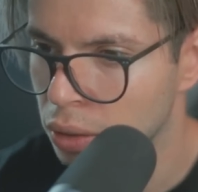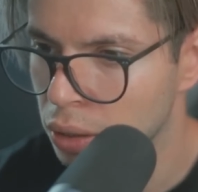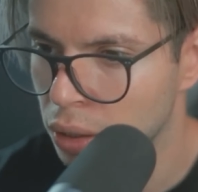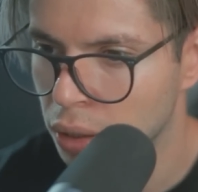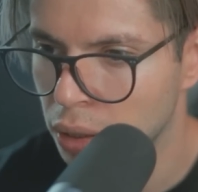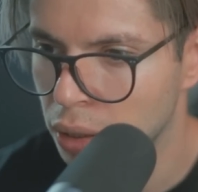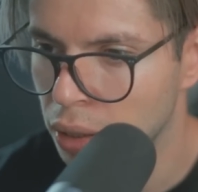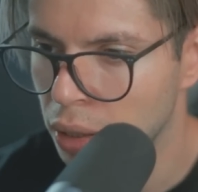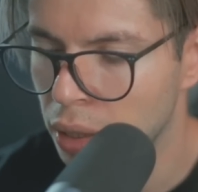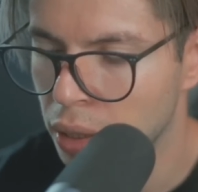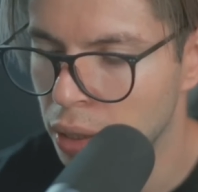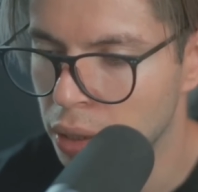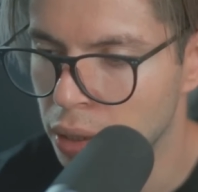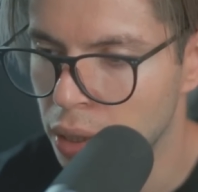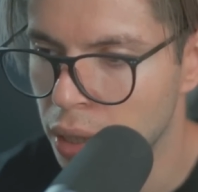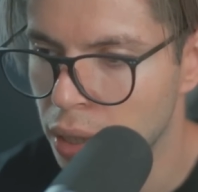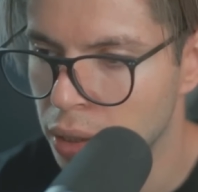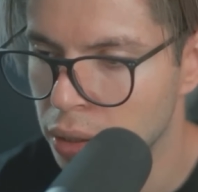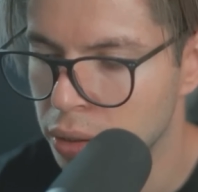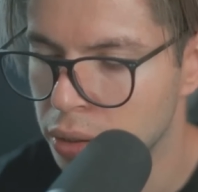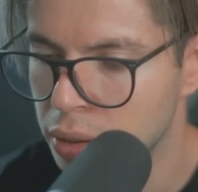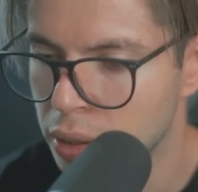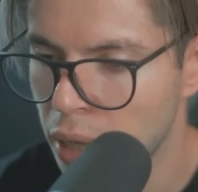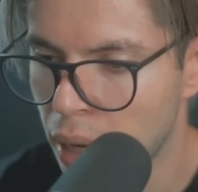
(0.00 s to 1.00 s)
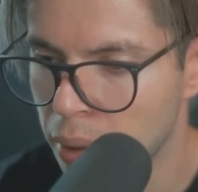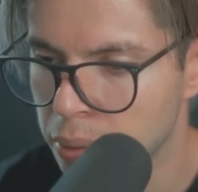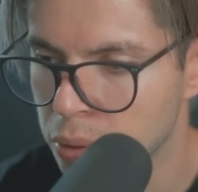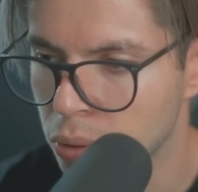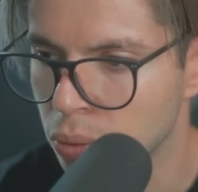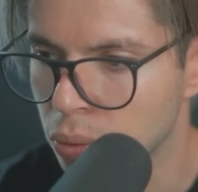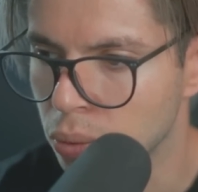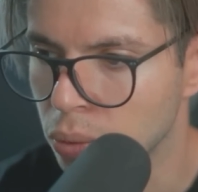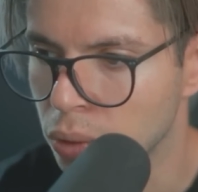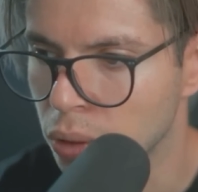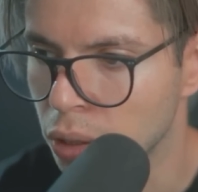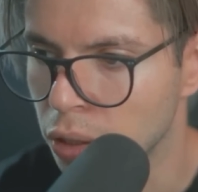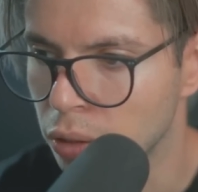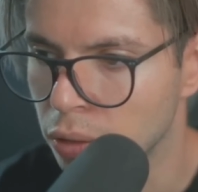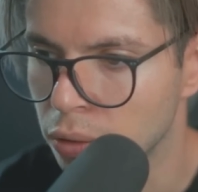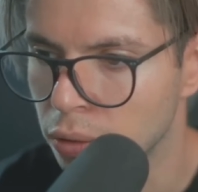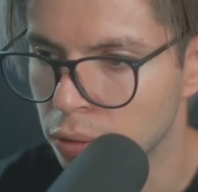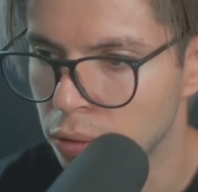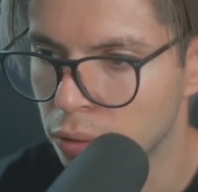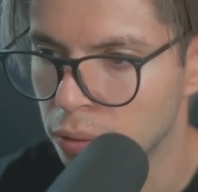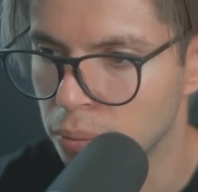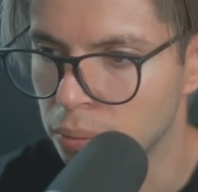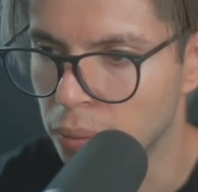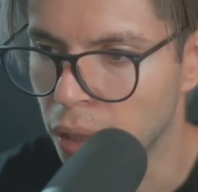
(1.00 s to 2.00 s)
It's absolutely
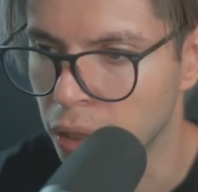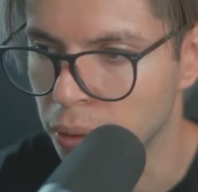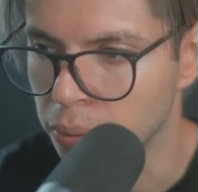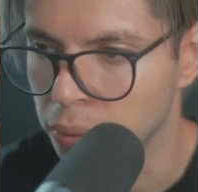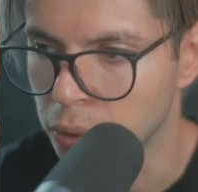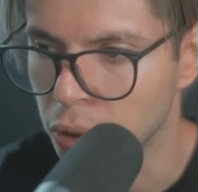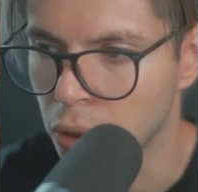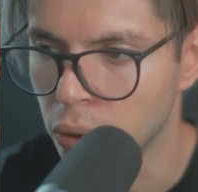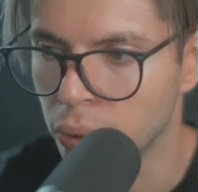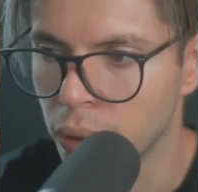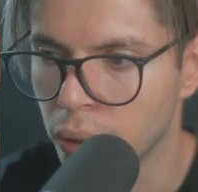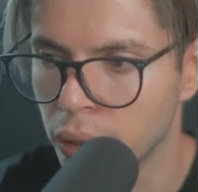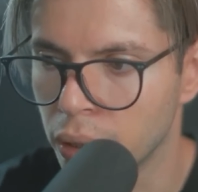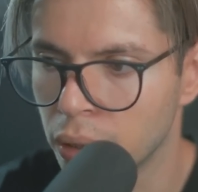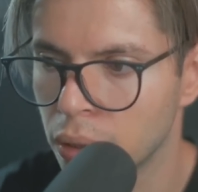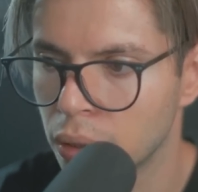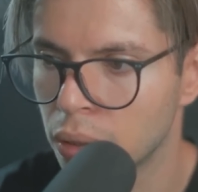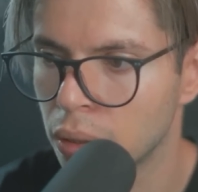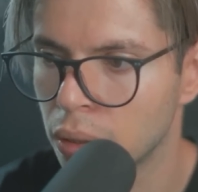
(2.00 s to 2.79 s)
mind-blowing.